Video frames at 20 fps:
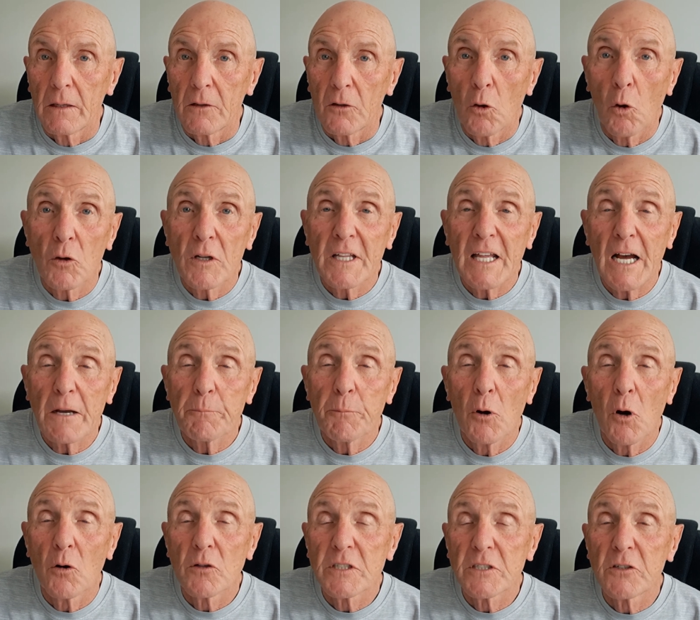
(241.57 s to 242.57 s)
Cody
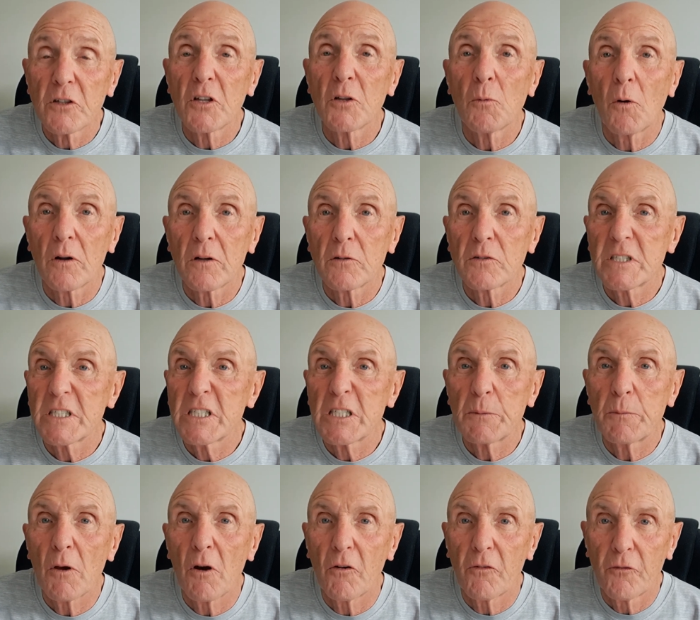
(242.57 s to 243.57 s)
Gakpo is another one who seems
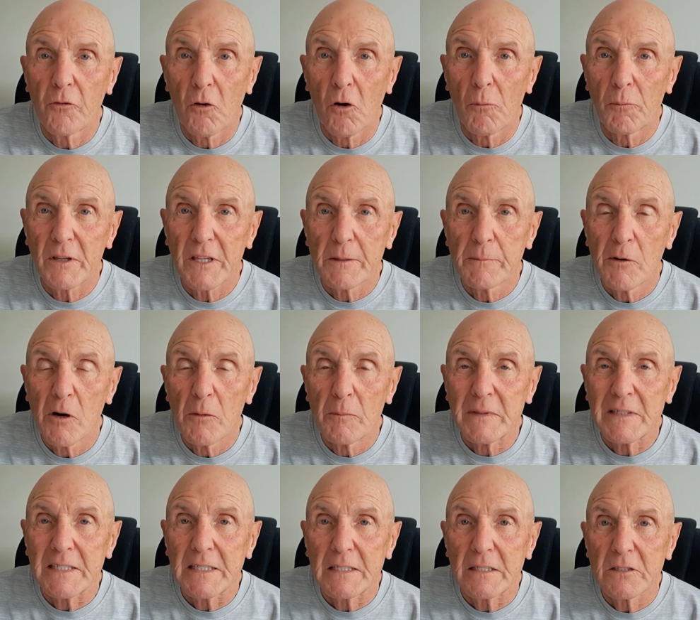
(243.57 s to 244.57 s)
to be off form at the
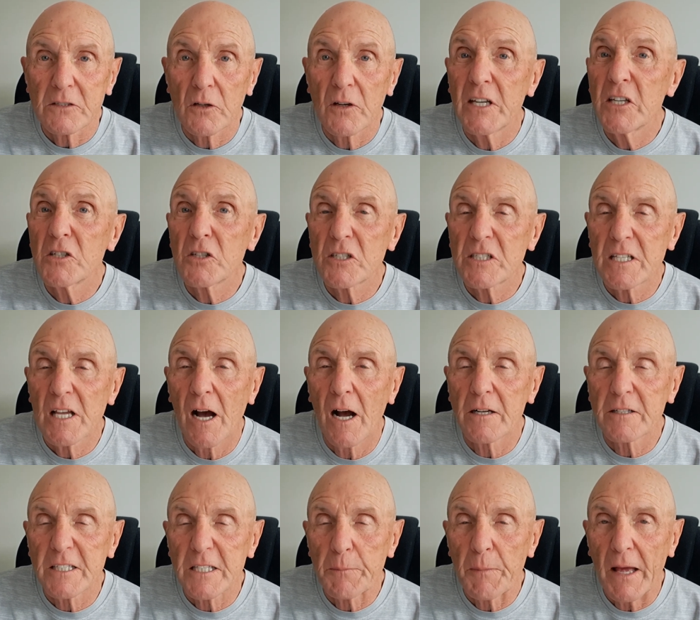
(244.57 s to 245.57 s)
moment, so he should
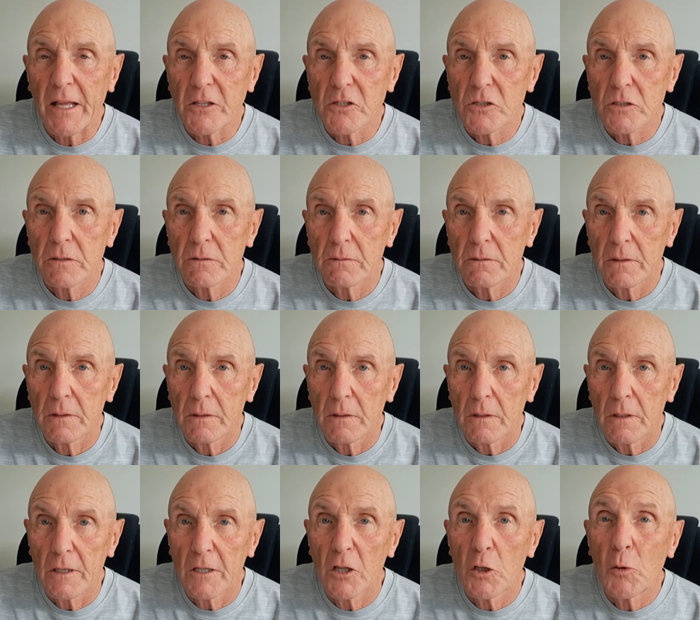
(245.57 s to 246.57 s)
start on the bench,
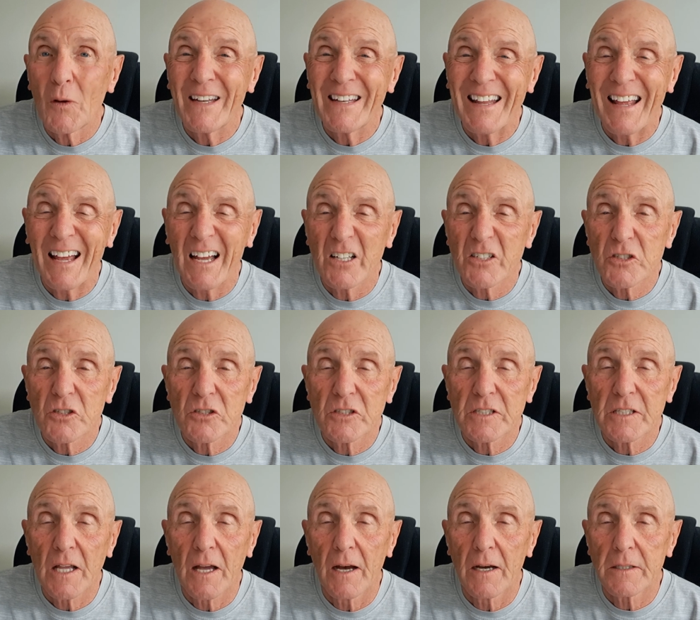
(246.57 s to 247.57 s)
and Louis Diaz should
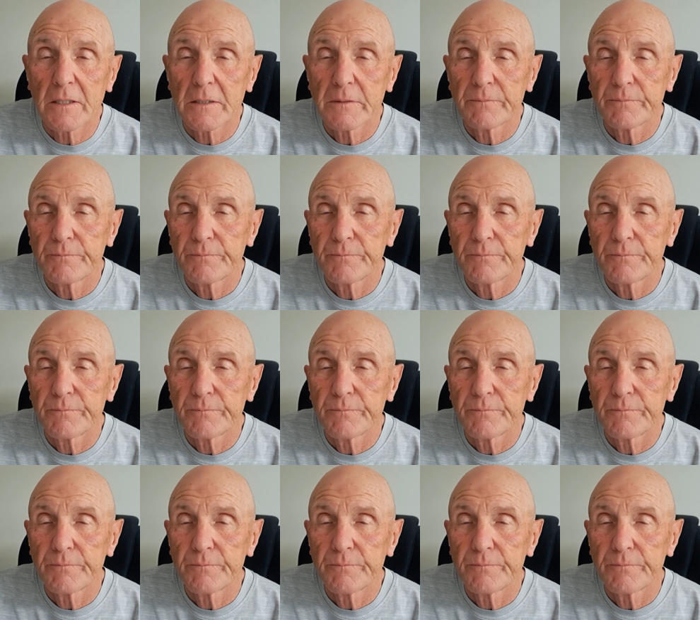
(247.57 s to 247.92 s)
start.